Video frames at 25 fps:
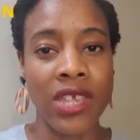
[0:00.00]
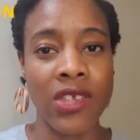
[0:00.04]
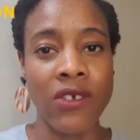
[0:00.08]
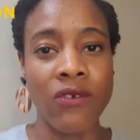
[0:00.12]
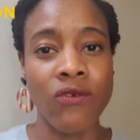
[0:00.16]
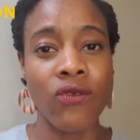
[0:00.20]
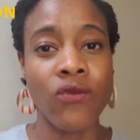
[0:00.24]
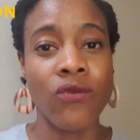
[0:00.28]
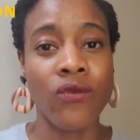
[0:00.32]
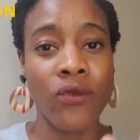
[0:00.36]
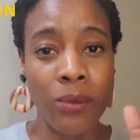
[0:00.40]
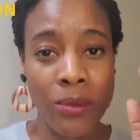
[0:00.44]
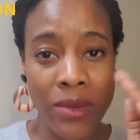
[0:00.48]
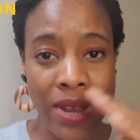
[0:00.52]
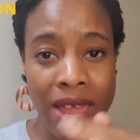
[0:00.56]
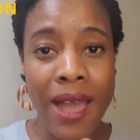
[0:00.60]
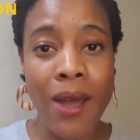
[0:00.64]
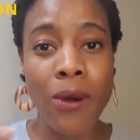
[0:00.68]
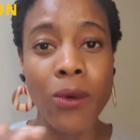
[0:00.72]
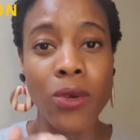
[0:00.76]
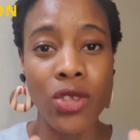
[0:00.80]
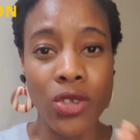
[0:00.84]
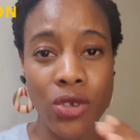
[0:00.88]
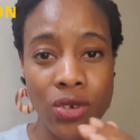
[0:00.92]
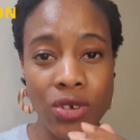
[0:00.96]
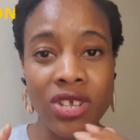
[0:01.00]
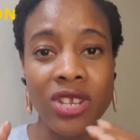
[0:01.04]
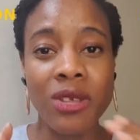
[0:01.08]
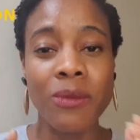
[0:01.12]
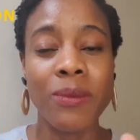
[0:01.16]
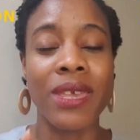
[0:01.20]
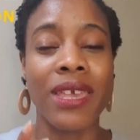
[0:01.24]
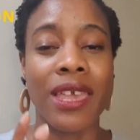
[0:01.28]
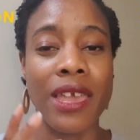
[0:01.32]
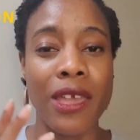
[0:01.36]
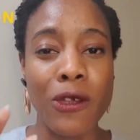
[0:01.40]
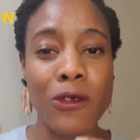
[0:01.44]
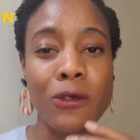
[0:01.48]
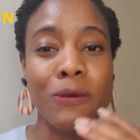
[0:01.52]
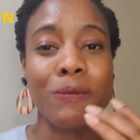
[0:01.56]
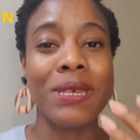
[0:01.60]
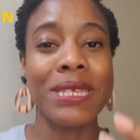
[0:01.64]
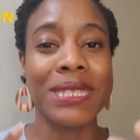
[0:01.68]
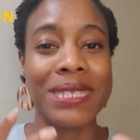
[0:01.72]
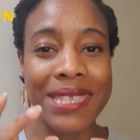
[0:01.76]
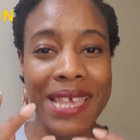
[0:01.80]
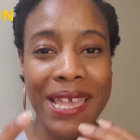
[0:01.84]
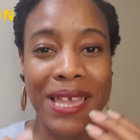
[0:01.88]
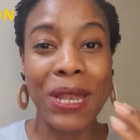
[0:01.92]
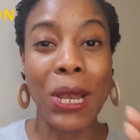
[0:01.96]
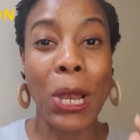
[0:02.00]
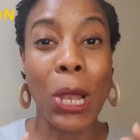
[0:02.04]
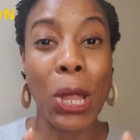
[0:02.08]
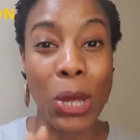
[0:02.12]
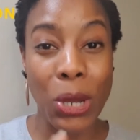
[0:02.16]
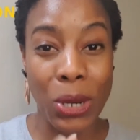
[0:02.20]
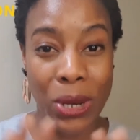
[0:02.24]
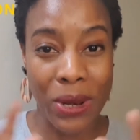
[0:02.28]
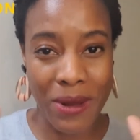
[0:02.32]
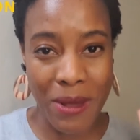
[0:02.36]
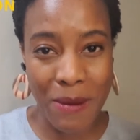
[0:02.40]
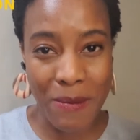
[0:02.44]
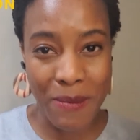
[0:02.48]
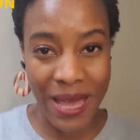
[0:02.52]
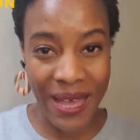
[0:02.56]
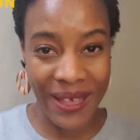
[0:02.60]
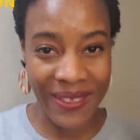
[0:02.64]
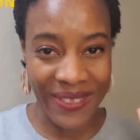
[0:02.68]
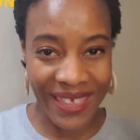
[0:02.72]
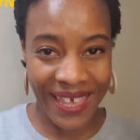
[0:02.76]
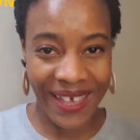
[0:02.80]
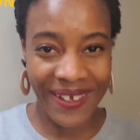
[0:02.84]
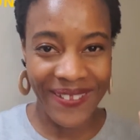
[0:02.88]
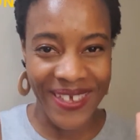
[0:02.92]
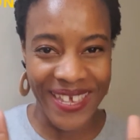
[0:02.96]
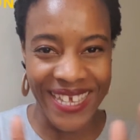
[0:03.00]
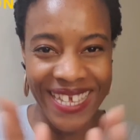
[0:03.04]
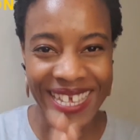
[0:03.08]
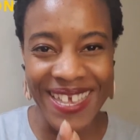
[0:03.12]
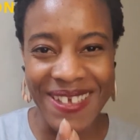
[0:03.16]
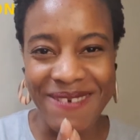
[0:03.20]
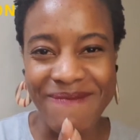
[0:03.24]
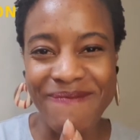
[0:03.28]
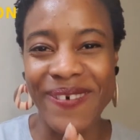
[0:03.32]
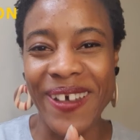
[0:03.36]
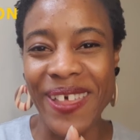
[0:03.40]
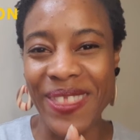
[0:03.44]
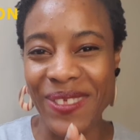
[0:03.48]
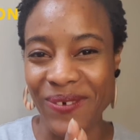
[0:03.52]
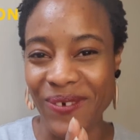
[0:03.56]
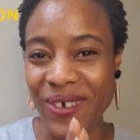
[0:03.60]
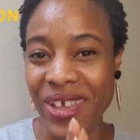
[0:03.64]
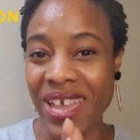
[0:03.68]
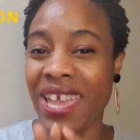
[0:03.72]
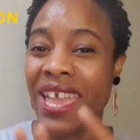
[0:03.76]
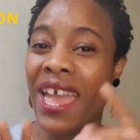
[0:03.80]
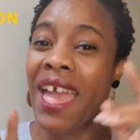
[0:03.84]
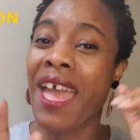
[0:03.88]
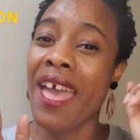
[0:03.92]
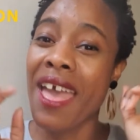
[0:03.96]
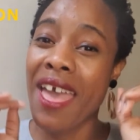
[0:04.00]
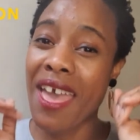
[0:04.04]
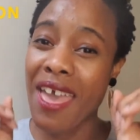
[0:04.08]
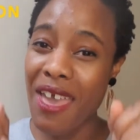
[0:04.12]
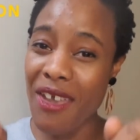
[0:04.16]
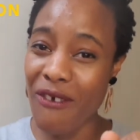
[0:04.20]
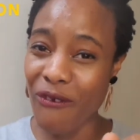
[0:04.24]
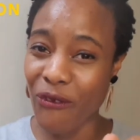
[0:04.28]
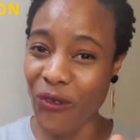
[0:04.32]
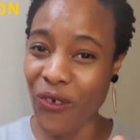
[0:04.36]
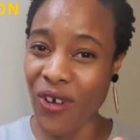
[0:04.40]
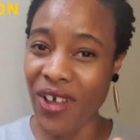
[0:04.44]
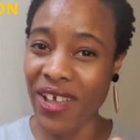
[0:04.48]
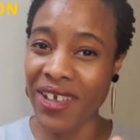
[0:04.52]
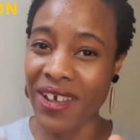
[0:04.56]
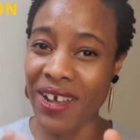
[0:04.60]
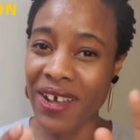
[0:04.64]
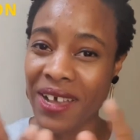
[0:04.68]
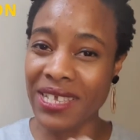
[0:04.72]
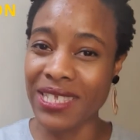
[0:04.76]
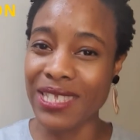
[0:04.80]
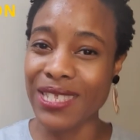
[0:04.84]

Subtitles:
From now, you're going to be hearing me say a lot about that, by the way, FYI.